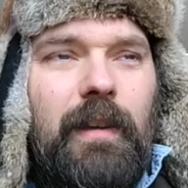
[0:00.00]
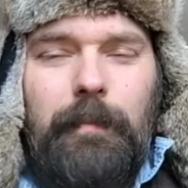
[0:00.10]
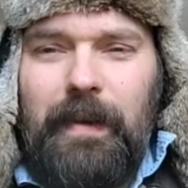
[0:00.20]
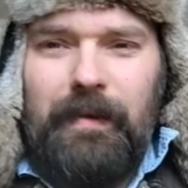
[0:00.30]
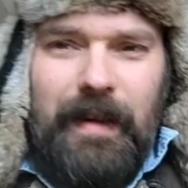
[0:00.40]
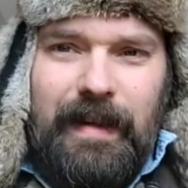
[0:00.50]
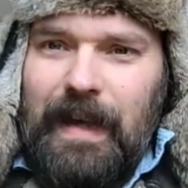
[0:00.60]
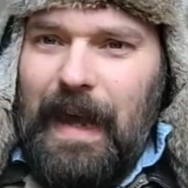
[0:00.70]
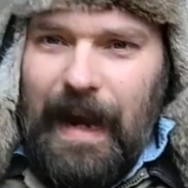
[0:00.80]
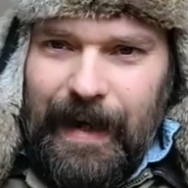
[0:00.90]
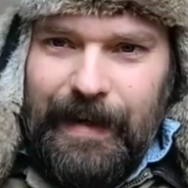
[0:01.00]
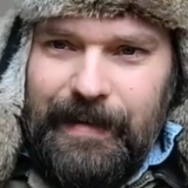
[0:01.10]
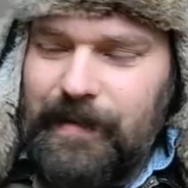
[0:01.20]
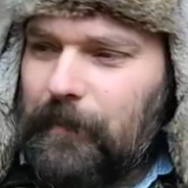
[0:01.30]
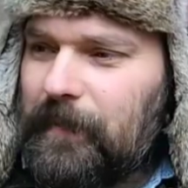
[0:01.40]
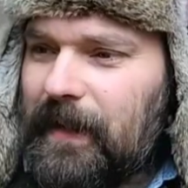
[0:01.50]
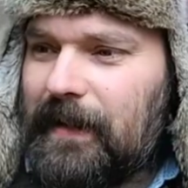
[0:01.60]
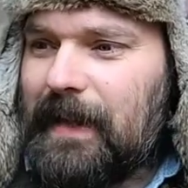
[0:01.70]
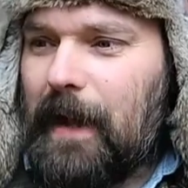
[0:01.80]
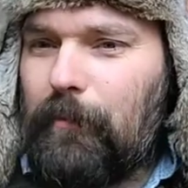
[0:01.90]
be like eighty something at
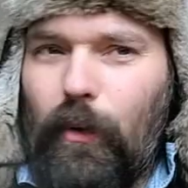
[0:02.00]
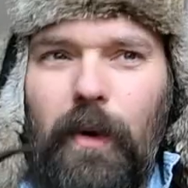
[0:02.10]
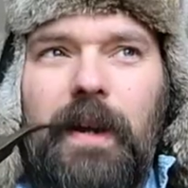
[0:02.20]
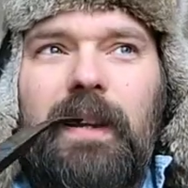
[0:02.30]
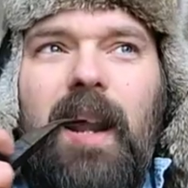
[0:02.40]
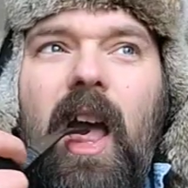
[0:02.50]
that point.